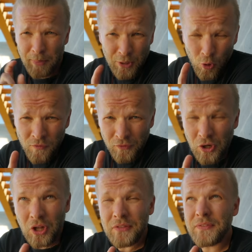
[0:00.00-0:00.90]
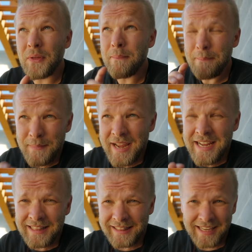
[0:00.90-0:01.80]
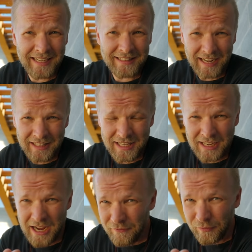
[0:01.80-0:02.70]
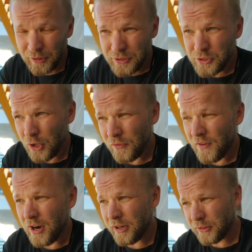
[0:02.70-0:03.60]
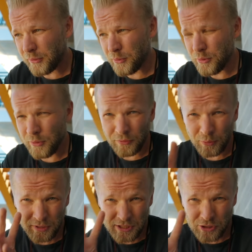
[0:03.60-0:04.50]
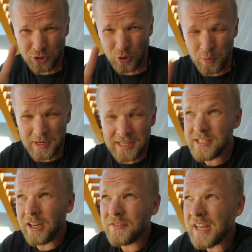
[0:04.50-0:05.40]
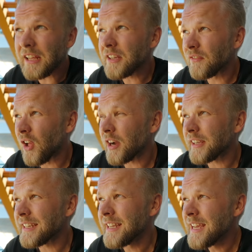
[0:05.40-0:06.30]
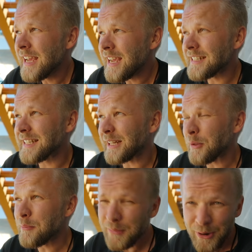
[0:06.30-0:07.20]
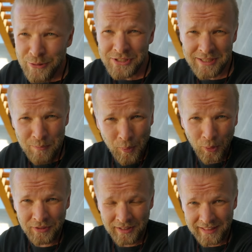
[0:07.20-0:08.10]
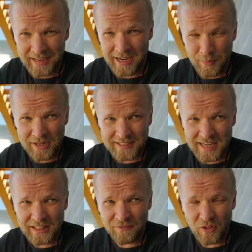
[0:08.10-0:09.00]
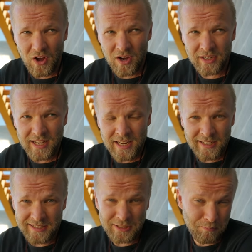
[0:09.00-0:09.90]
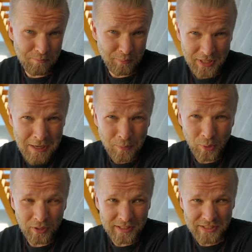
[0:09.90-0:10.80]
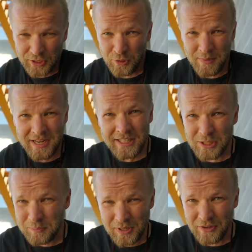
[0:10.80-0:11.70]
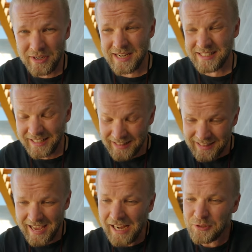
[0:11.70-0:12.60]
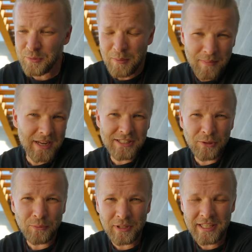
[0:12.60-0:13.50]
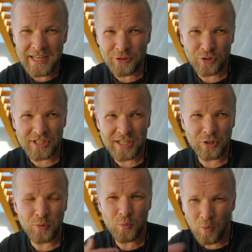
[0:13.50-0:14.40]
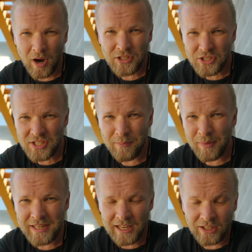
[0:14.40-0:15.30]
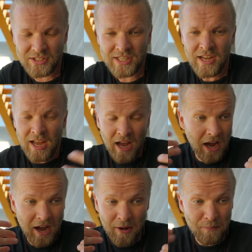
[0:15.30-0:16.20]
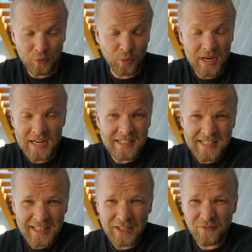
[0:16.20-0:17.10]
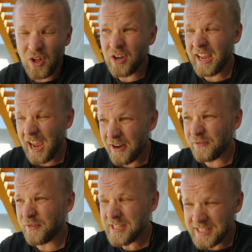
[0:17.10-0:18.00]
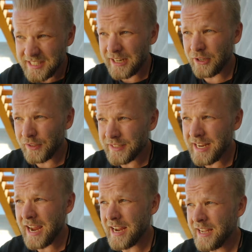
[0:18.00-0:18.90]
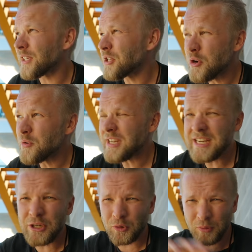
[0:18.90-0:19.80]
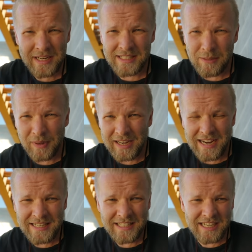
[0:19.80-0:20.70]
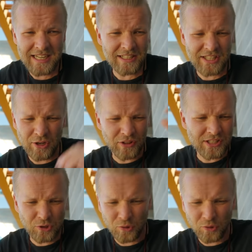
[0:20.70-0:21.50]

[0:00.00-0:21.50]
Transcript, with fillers: But overall, the main thing that I think I've learned so far through through these two weeks of daily vlogging is that the most important thing about a daily vlog is people. It's human experience, and that's what makes it really interesting to watch somebody else um, create a daily vlog every single day. You don't need crazy big ideas and all this